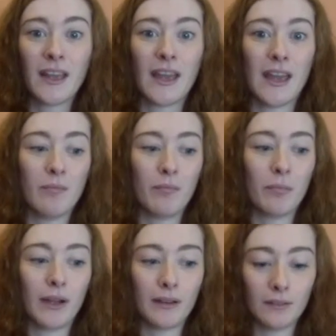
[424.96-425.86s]

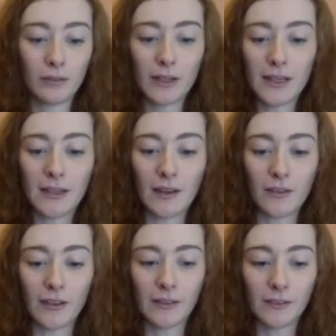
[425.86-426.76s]
But
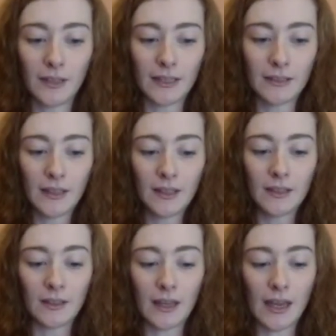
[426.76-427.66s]
I felt like
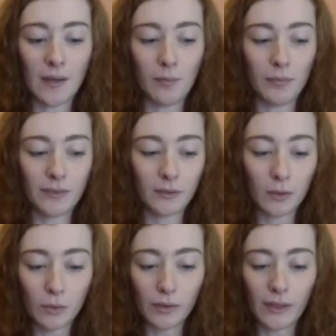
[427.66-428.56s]

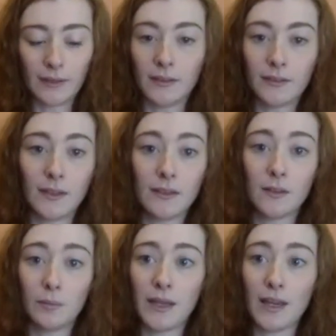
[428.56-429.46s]
school and the
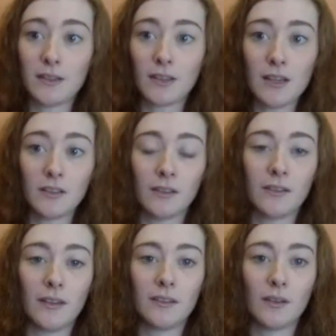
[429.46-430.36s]
system, the educational
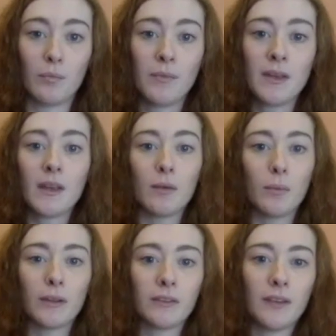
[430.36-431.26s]
system, it
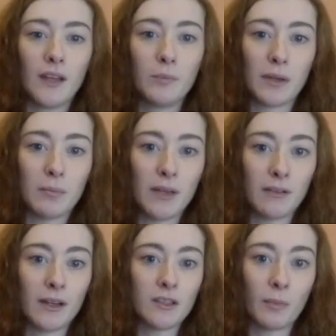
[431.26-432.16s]
wasn't helping me
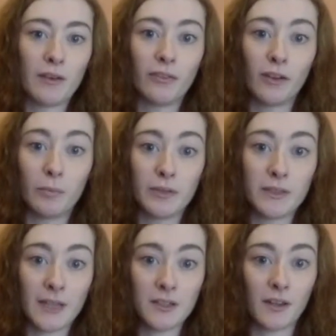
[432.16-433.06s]
reach my full
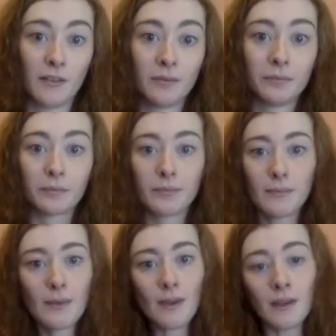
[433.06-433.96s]
potential.
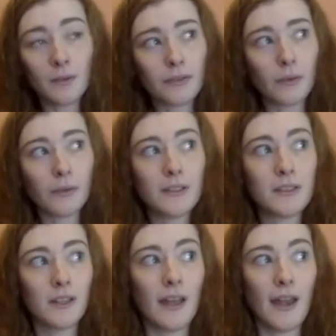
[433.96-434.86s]
Only
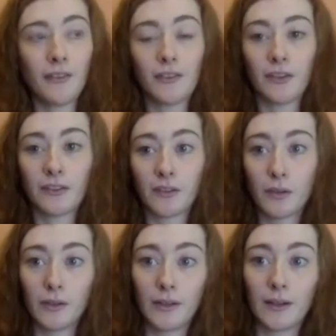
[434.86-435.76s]
until after
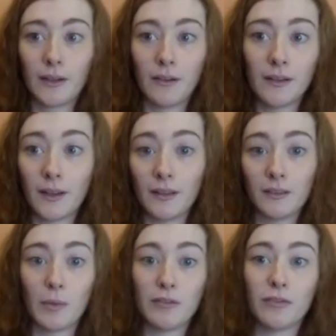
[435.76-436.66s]
school that I
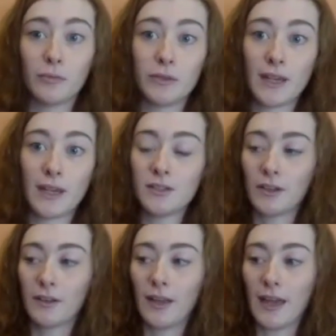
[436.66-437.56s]
realized my full potential,